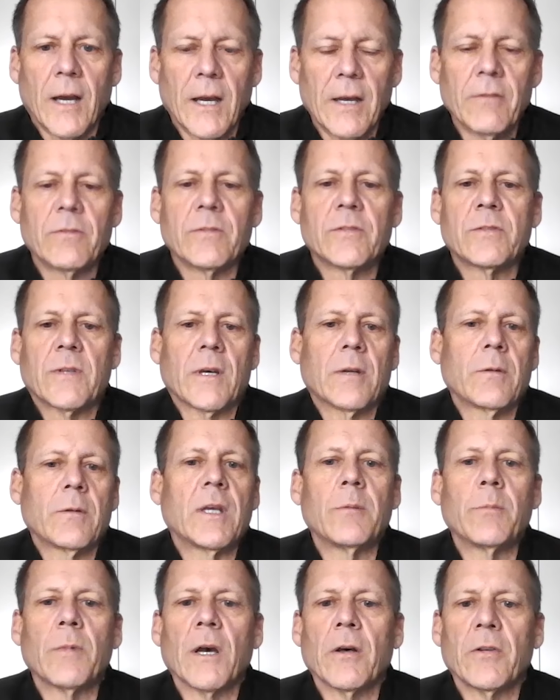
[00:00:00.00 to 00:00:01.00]
I have sent
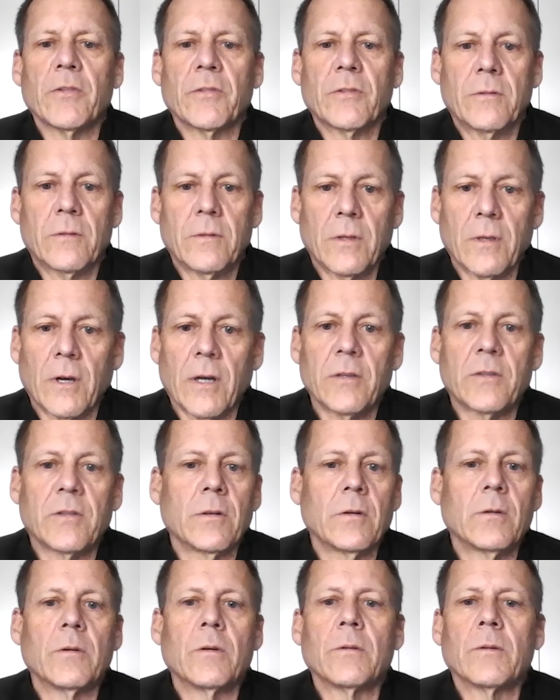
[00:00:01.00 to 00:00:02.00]
emails to,
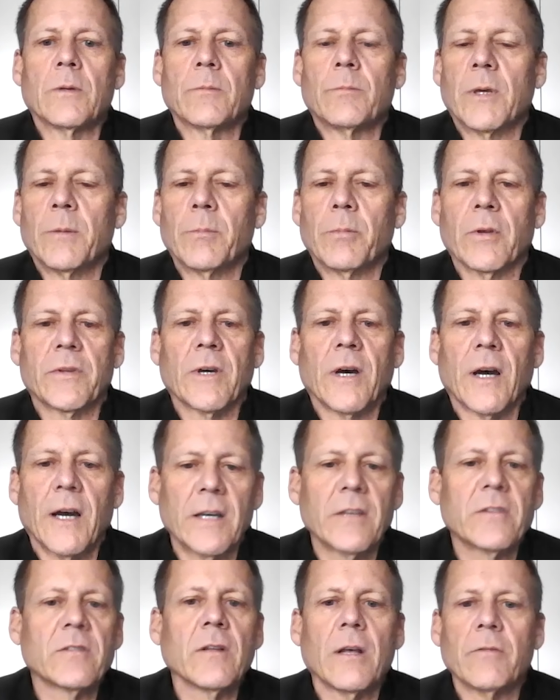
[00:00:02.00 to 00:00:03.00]
to people at the
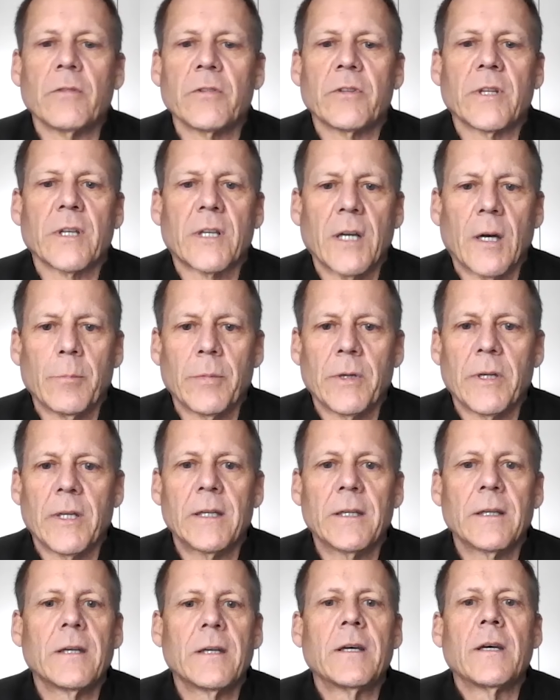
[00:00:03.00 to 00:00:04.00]
highest levels in the
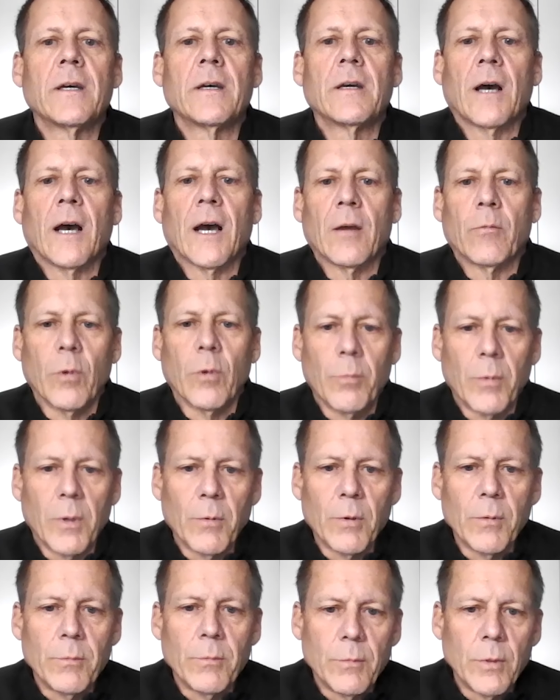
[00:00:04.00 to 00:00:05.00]
company. I will be
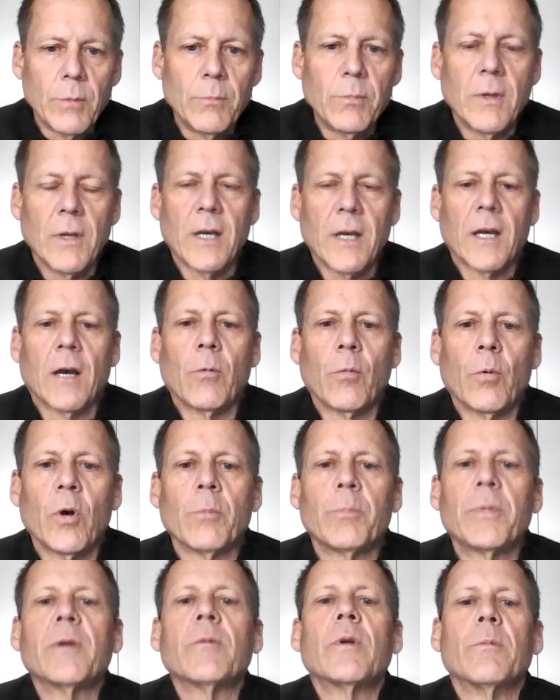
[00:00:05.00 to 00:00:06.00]
re uh,
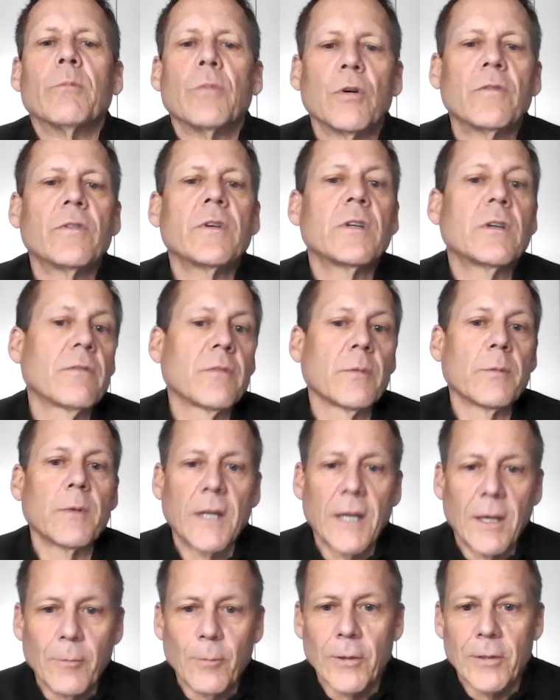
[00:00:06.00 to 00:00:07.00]
will be removing you from the
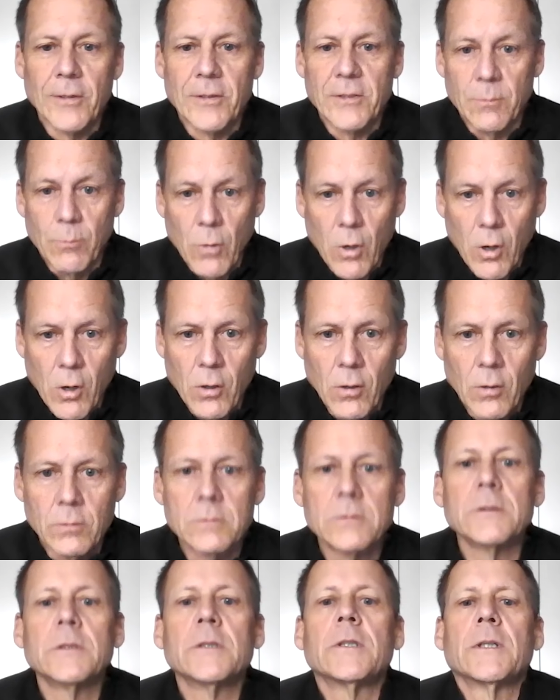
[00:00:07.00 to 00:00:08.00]
network tomorrow
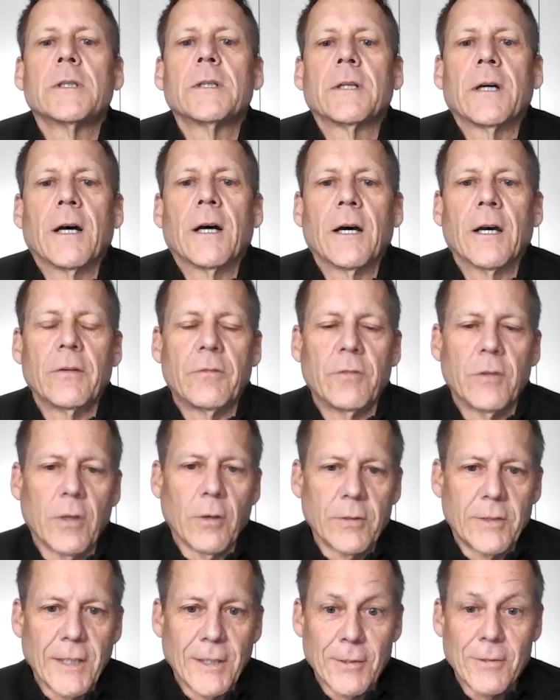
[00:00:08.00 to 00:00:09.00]
uh, if you
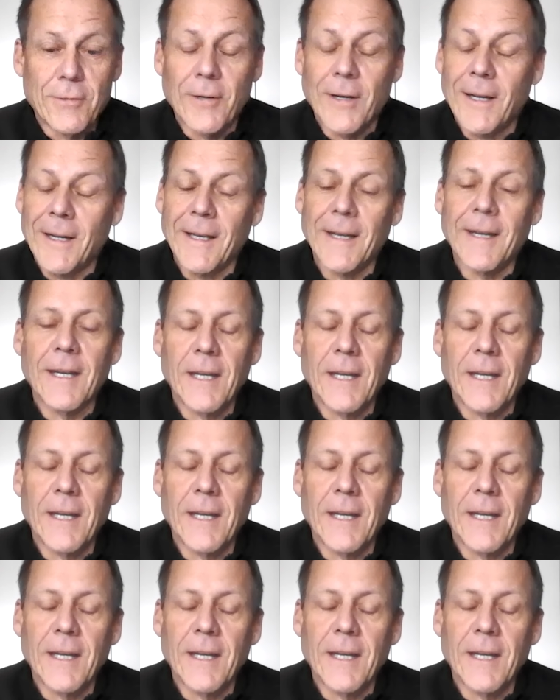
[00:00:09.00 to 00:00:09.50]
take your training.